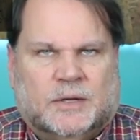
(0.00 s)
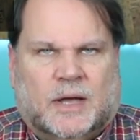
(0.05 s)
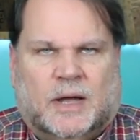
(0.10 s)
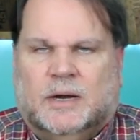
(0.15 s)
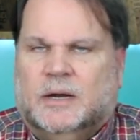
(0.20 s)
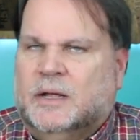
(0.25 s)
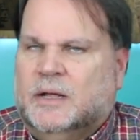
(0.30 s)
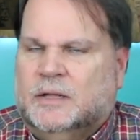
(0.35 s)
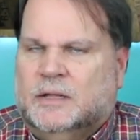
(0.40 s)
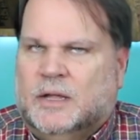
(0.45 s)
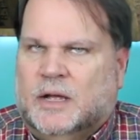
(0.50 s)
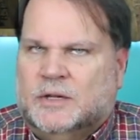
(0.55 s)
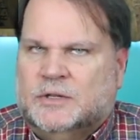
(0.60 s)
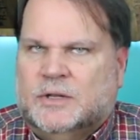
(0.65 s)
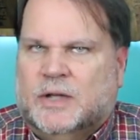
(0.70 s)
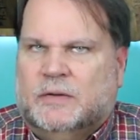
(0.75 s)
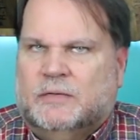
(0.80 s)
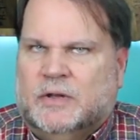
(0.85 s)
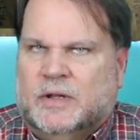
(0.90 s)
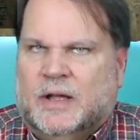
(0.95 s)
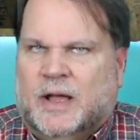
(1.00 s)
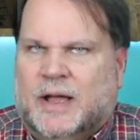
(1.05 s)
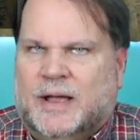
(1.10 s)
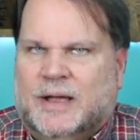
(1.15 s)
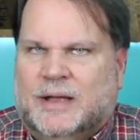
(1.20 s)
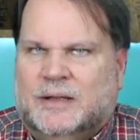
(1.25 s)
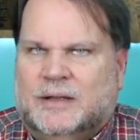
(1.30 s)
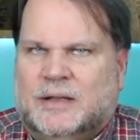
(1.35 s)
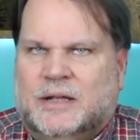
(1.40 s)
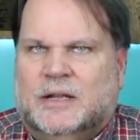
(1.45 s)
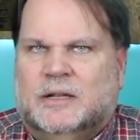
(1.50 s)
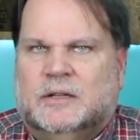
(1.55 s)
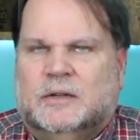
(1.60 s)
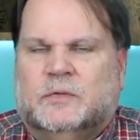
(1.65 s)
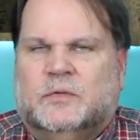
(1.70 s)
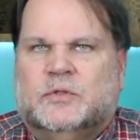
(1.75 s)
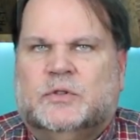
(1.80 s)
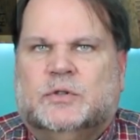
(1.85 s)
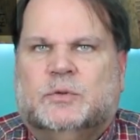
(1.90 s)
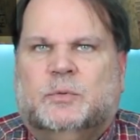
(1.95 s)
It does have a hint
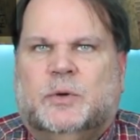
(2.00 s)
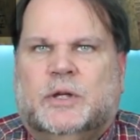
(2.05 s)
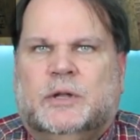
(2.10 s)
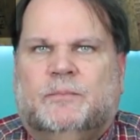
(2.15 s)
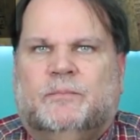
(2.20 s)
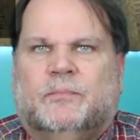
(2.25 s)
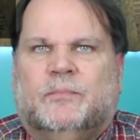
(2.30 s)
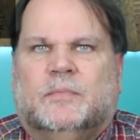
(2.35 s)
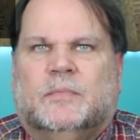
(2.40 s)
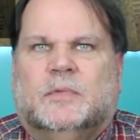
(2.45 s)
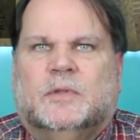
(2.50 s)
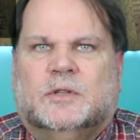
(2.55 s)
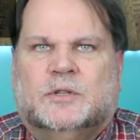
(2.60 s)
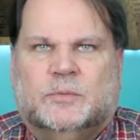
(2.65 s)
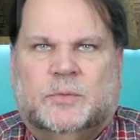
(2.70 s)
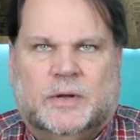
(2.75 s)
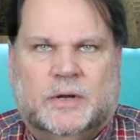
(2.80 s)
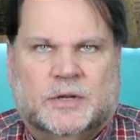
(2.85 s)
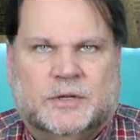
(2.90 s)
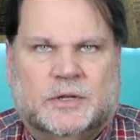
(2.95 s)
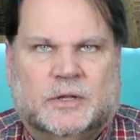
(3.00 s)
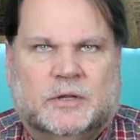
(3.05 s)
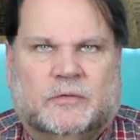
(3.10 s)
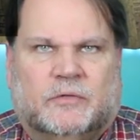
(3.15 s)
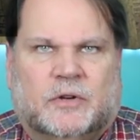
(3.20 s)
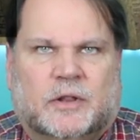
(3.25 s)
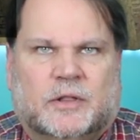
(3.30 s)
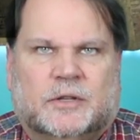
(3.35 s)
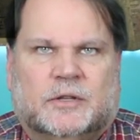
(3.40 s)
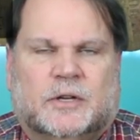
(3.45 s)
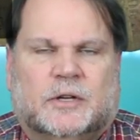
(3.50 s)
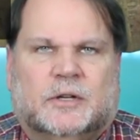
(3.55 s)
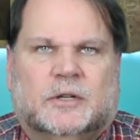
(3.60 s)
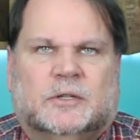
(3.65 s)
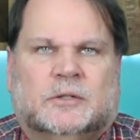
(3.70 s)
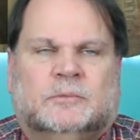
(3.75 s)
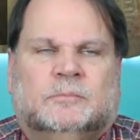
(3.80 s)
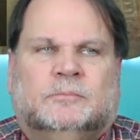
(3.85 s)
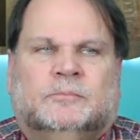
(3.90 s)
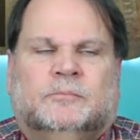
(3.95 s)
of sweetness on the front of the
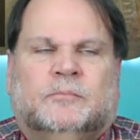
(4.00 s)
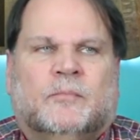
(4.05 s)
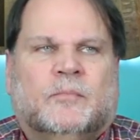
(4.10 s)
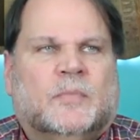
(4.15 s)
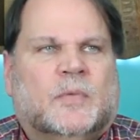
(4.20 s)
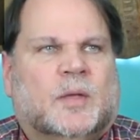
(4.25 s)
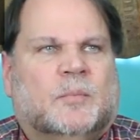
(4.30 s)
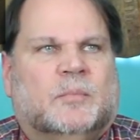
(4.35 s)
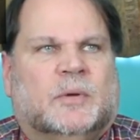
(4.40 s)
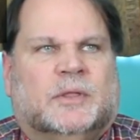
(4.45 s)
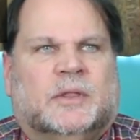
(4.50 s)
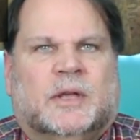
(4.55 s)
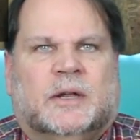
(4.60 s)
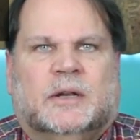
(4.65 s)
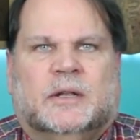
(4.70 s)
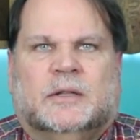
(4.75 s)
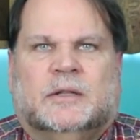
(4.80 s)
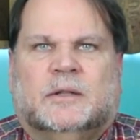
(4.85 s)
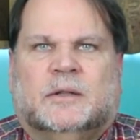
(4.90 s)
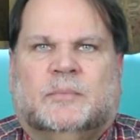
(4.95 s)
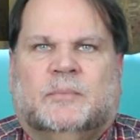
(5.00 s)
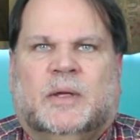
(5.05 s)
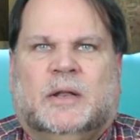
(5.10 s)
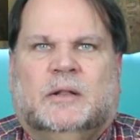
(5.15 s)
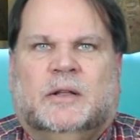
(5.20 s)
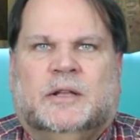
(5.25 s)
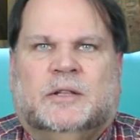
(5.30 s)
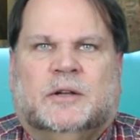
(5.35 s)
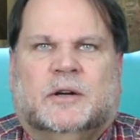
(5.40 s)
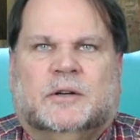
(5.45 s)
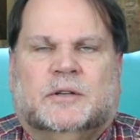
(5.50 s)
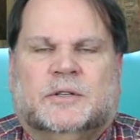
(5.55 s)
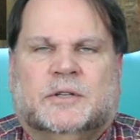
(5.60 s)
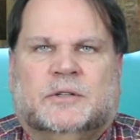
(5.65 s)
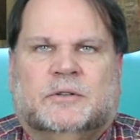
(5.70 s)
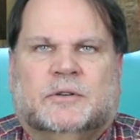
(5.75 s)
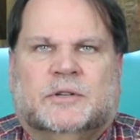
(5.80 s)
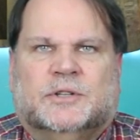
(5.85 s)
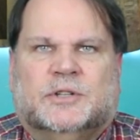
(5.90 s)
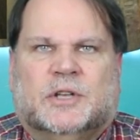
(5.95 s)
tongue, but then it immediately turns
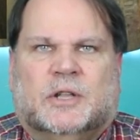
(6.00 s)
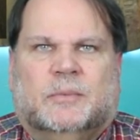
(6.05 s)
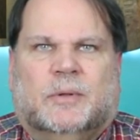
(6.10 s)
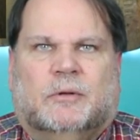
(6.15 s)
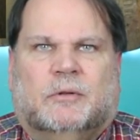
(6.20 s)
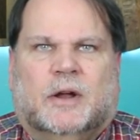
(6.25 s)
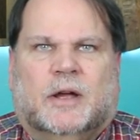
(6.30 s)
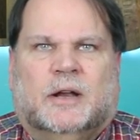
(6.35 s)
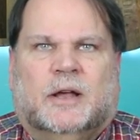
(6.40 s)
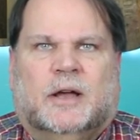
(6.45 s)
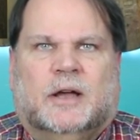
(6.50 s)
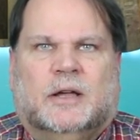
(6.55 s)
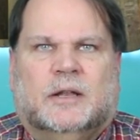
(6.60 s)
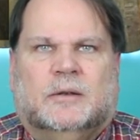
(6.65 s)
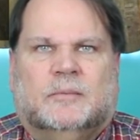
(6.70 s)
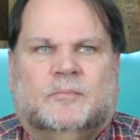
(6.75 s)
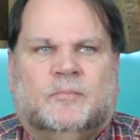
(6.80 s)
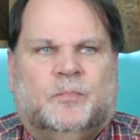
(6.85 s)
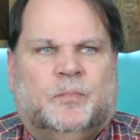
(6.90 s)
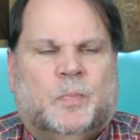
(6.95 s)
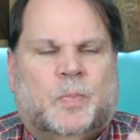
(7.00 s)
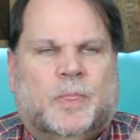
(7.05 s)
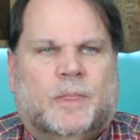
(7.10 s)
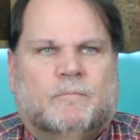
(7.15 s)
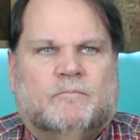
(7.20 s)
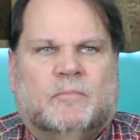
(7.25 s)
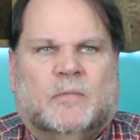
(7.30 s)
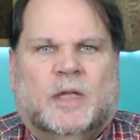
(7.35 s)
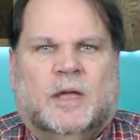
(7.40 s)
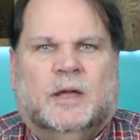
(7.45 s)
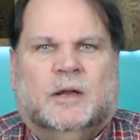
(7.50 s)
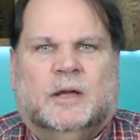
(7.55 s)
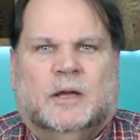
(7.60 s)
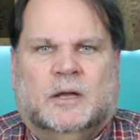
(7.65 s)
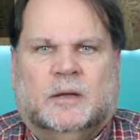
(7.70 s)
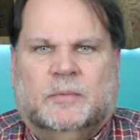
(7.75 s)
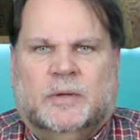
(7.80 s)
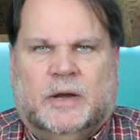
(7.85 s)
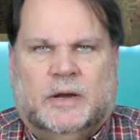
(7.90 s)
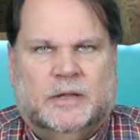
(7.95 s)
into cinnamon red hot, and
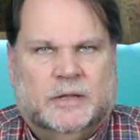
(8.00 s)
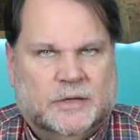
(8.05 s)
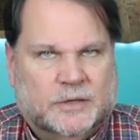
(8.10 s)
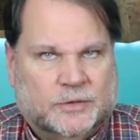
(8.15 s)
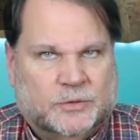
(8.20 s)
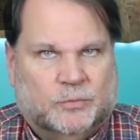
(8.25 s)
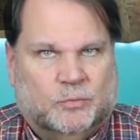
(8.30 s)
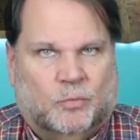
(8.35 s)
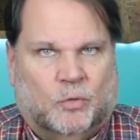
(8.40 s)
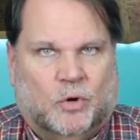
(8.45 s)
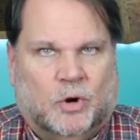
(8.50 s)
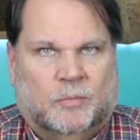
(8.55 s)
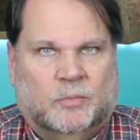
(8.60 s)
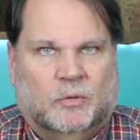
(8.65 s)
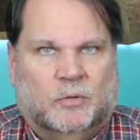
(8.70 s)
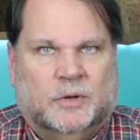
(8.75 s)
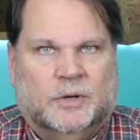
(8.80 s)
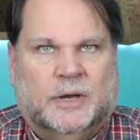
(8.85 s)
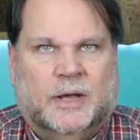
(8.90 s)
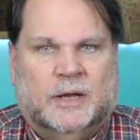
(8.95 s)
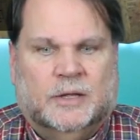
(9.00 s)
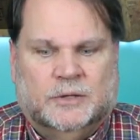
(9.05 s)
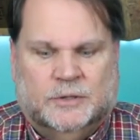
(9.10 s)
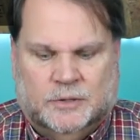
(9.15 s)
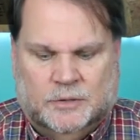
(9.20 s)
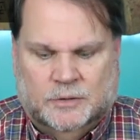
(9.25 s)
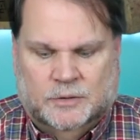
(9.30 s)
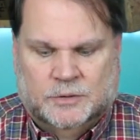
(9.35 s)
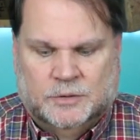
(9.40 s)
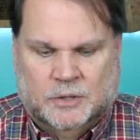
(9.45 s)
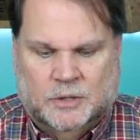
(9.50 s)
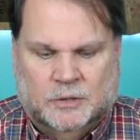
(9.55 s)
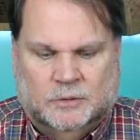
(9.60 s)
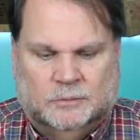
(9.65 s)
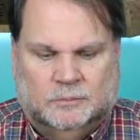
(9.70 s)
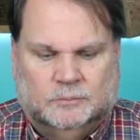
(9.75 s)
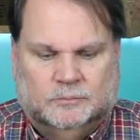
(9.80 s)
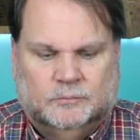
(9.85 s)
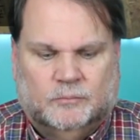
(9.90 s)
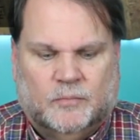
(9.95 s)
it is warm going down too. So
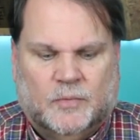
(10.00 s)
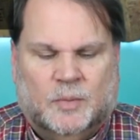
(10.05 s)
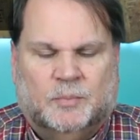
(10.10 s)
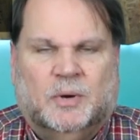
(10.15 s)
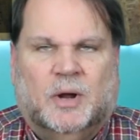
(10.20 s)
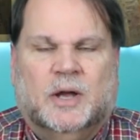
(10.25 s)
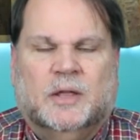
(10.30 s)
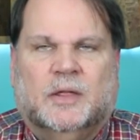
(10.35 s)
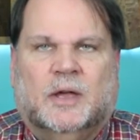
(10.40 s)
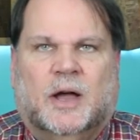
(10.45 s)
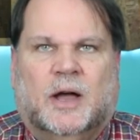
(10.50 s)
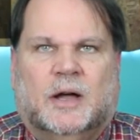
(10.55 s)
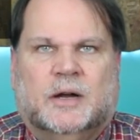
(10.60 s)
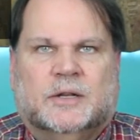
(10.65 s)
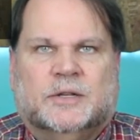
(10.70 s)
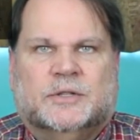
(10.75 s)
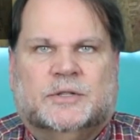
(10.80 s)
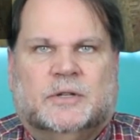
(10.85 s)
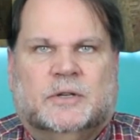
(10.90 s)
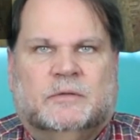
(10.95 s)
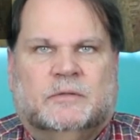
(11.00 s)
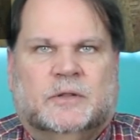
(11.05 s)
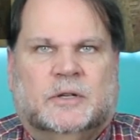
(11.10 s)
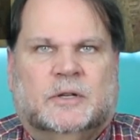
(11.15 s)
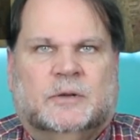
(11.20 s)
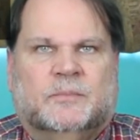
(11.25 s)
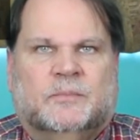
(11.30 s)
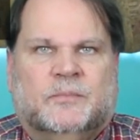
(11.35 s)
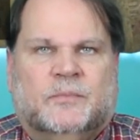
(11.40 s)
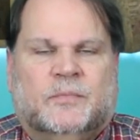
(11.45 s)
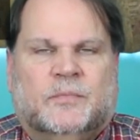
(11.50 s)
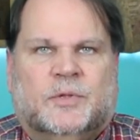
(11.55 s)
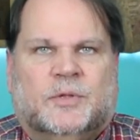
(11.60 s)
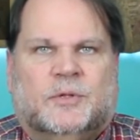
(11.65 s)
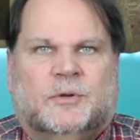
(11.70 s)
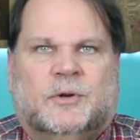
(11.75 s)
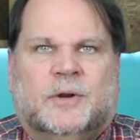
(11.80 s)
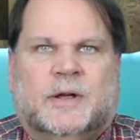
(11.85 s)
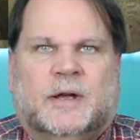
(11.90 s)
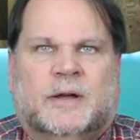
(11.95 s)
probably the hottest of the
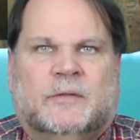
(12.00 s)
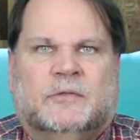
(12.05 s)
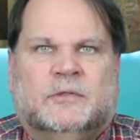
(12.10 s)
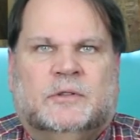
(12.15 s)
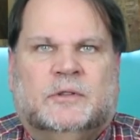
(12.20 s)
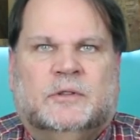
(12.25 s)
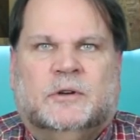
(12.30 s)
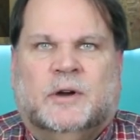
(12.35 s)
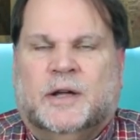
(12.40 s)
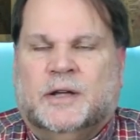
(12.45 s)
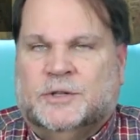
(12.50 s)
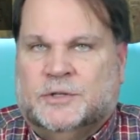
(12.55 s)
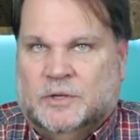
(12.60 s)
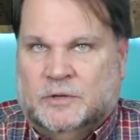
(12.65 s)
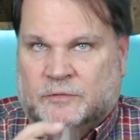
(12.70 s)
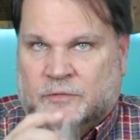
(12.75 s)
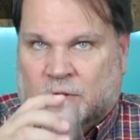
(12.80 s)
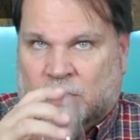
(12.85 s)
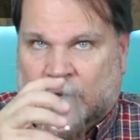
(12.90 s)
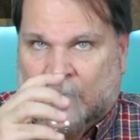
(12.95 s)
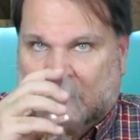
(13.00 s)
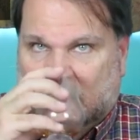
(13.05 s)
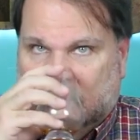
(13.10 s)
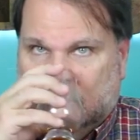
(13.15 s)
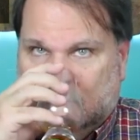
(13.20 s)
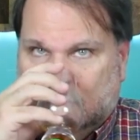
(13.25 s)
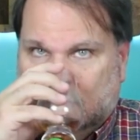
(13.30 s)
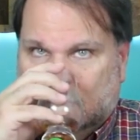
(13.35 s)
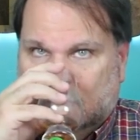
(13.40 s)
three I've drank so far.